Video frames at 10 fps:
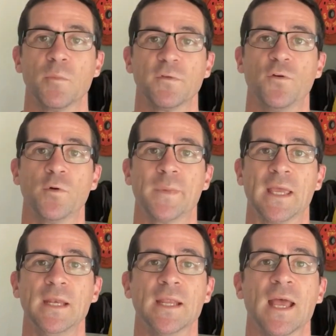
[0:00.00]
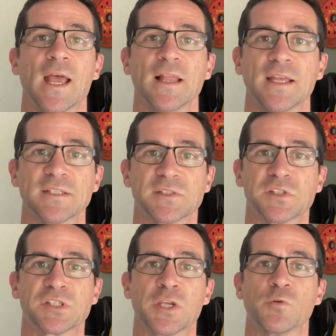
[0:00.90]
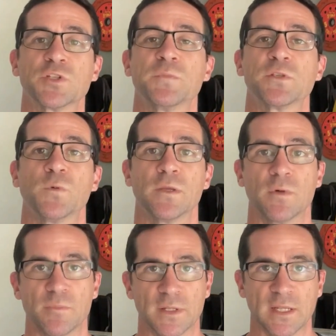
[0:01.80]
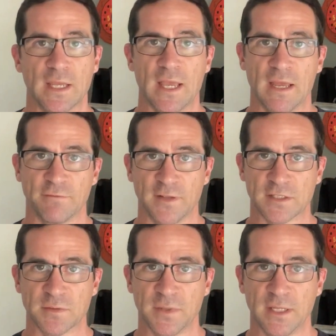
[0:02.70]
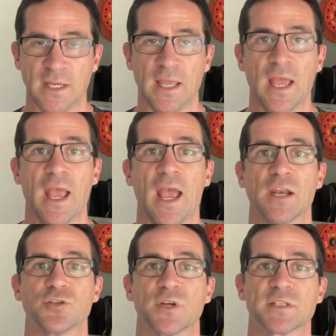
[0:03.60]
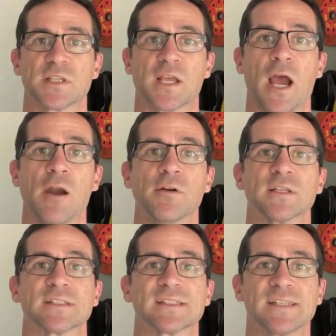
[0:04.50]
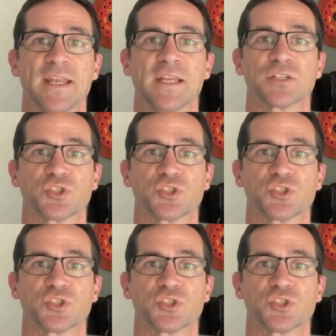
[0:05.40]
Before we begin, let us distinguish between mobility and flexibility and address the current static